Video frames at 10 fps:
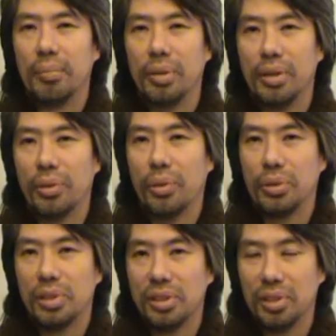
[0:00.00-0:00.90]
but their
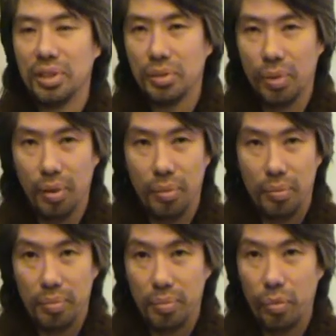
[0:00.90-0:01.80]
consciousness will
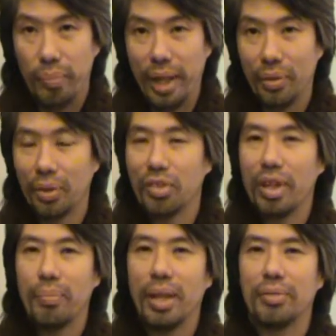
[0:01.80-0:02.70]
remain on the
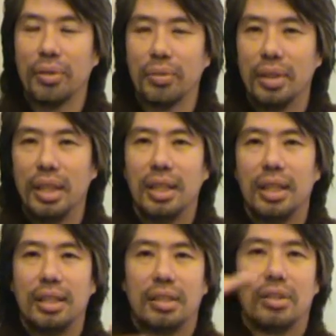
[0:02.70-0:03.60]
same level.
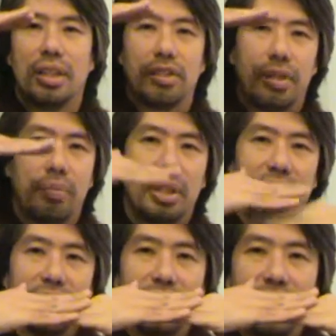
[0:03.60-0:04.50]
So there's very much
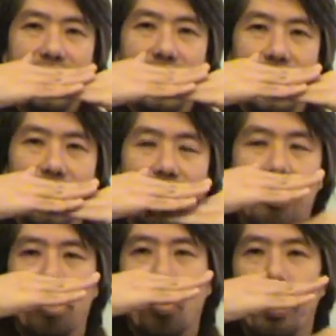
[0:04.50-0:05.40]
a ceiling
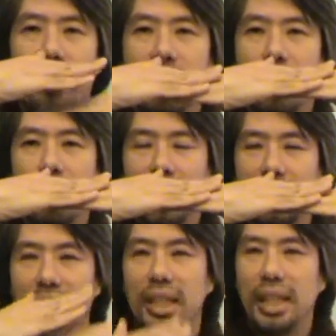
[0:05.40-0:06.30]
as to what can be
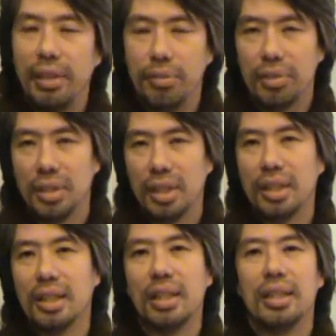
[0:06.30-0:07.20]
achieved
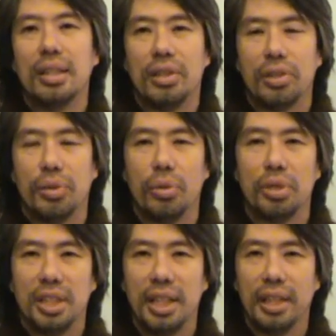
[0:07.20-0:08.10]
through
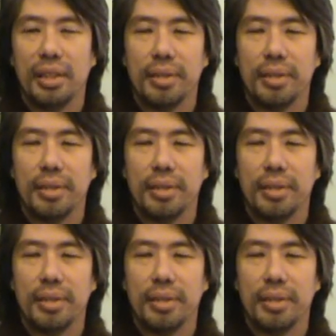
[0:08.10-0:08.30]
sin.